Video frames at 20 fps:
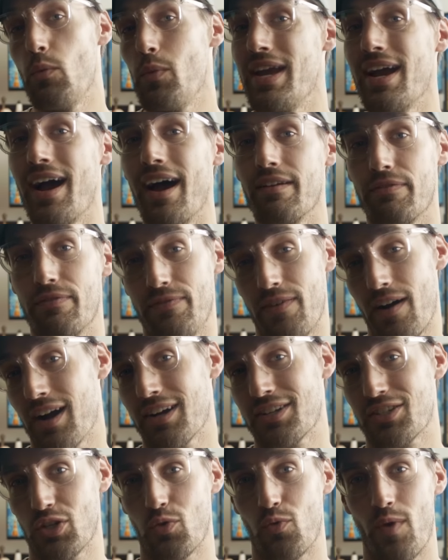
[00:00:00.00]
we got
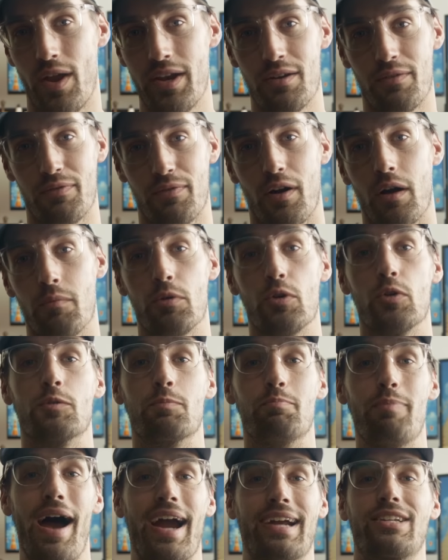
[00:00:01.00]
Fox Render Farm, who's
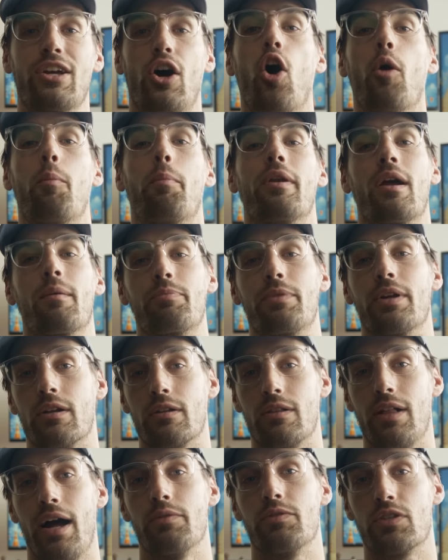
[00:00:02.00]
back to open up their
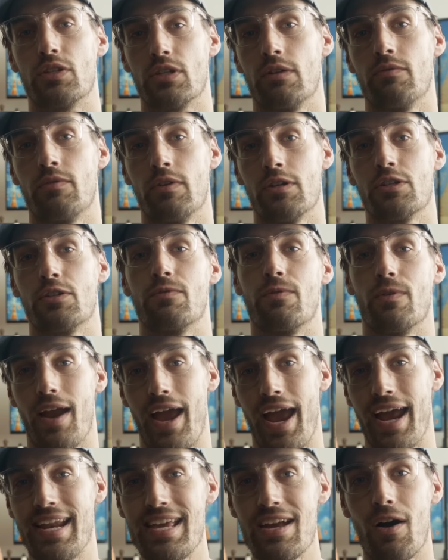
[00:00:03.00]
cloud servers for
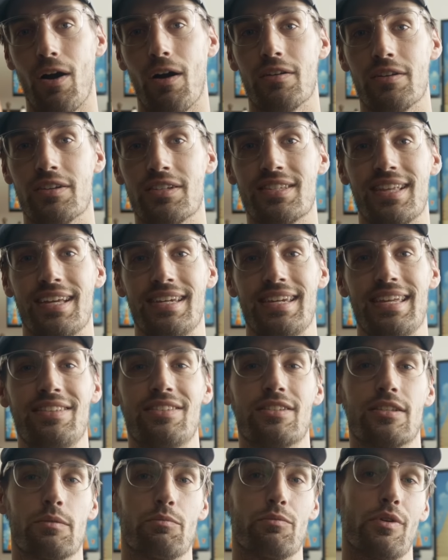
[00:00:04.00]
any artist that
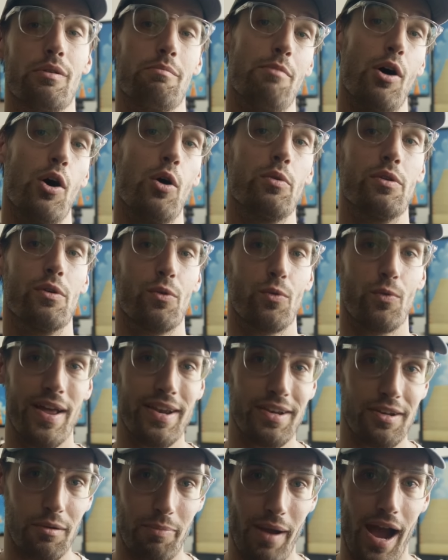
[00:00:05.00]
needs some remote
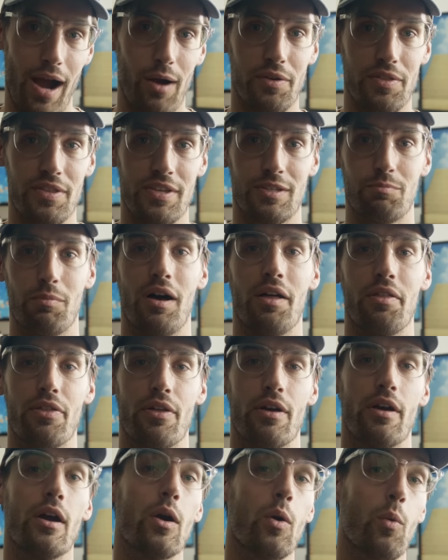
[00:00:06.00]
render power this month
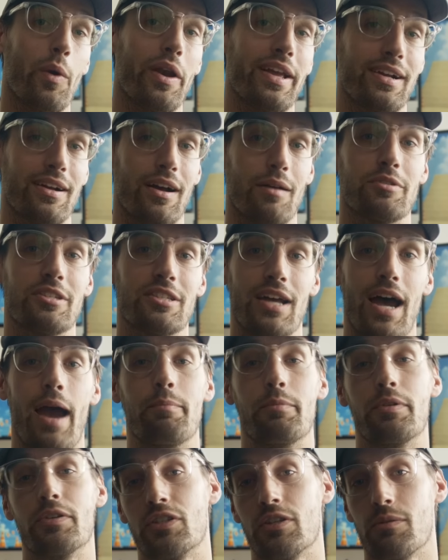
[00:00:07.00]
when it comes
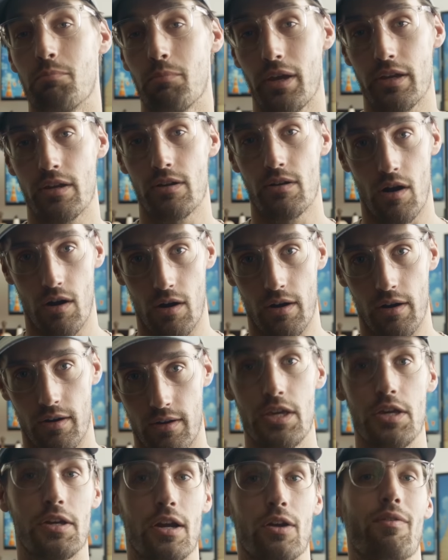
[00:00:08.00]
time to submit your art.
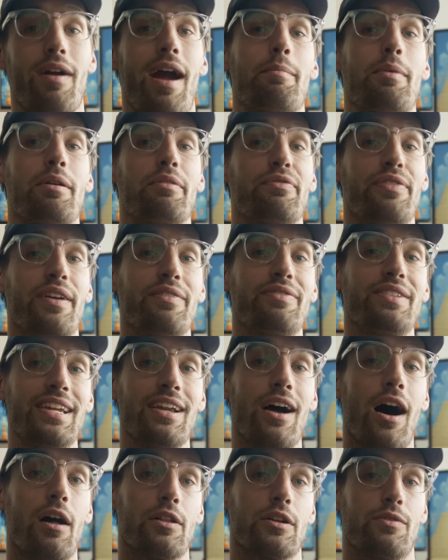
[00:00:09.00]
You can grab a
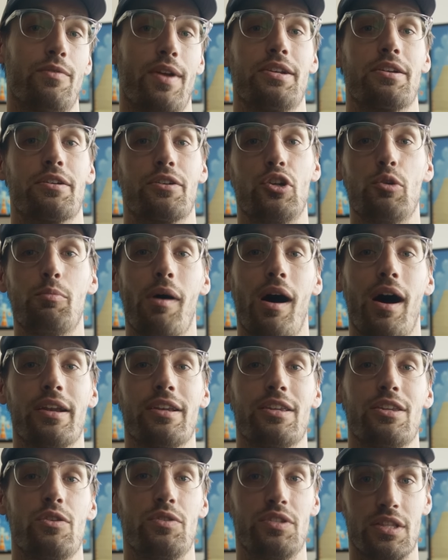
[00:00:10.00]
$50 render
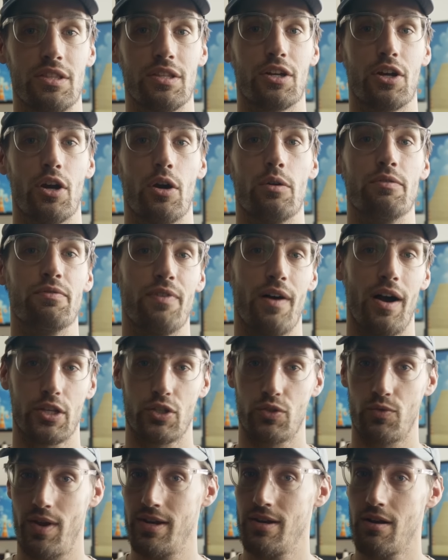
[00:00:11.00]
coupon using the code
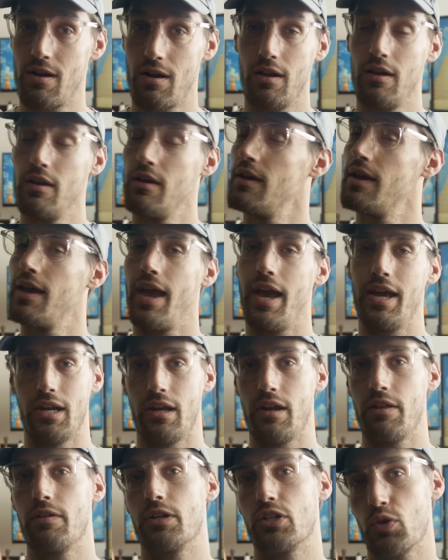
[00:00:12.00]
FOXRENDER and
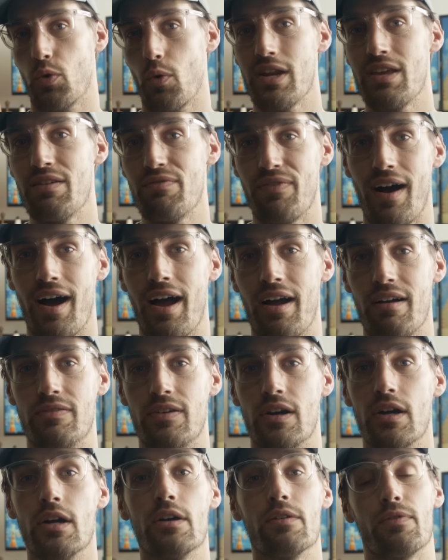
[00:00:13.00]
another $25
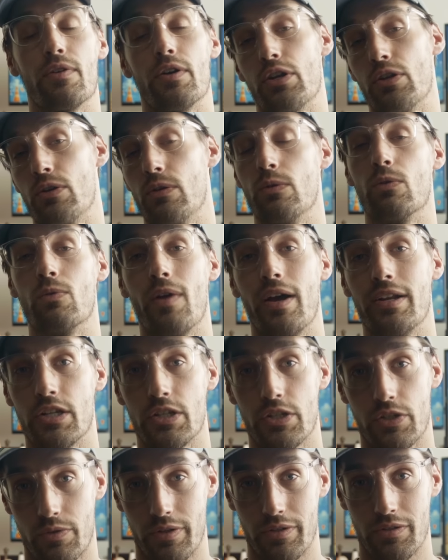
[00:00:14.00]
for new
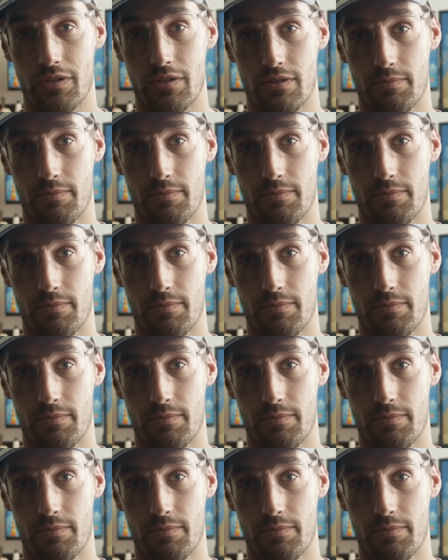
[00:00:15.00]
registrants.